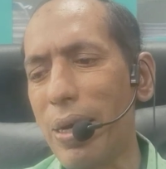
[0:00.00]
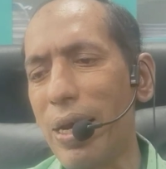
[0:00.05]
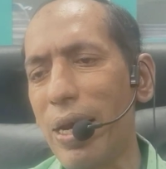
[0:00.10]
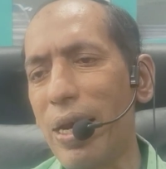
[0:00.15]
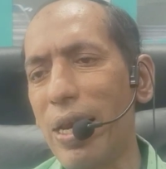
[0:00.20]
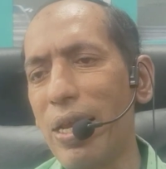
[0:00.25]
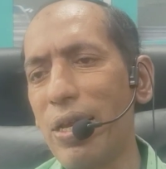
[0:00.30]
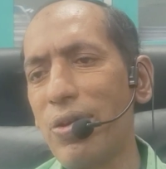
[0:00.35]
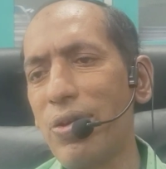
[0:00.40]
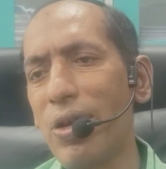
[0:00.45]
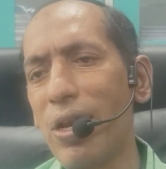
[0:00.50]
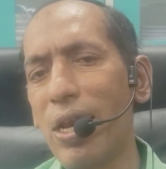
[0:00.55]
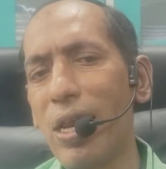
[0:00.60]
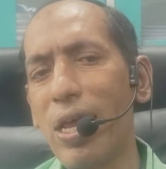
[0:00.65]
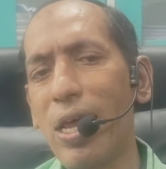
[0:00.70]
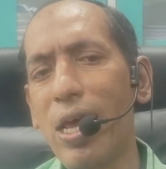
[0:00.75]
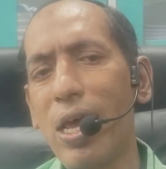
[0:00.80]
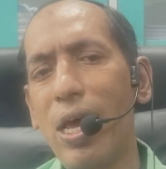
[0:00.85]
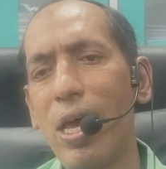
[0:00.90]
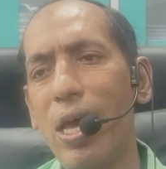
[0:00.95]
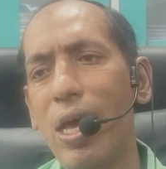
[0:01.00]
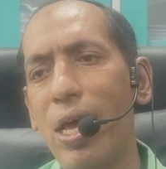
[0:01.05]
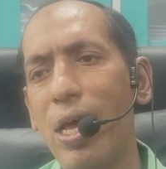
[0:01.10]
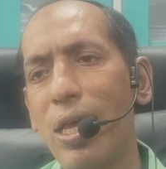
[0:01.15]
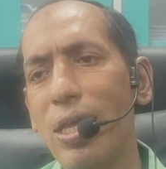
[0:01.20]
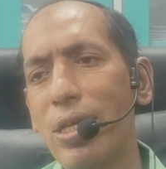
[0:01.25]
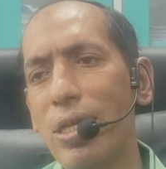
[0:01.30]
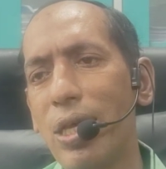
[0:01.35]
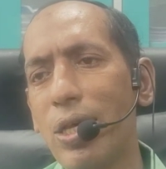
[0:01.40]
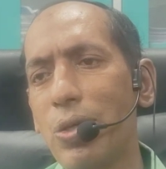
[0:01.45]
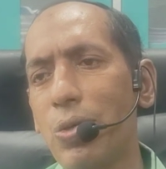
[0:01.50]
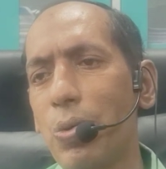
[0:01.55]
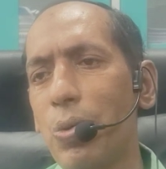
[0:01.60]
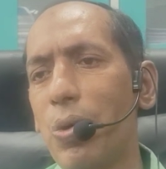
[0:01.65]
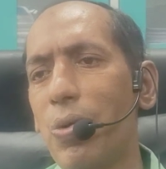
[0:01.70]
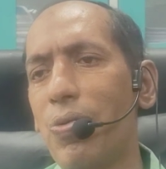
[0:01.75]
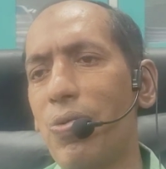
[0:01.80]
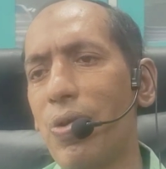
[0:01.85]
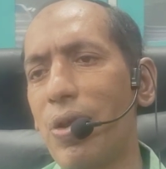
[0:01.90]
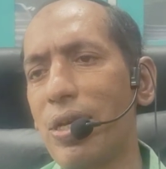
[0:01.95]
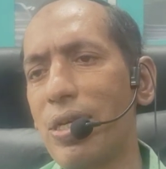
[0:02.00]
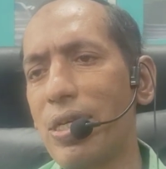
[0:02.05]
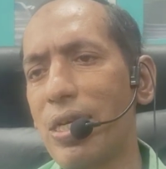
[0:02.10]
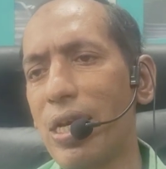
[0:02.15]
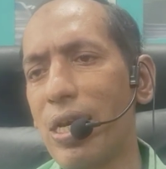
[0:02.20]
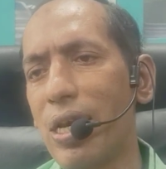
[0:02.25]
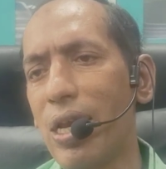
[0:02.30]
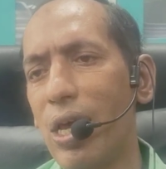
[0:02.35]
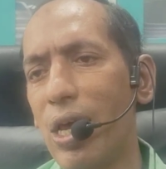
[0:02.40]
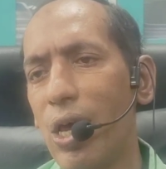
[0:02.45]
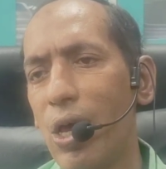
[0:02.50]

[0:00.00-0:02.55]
traditionally, just to differentiate,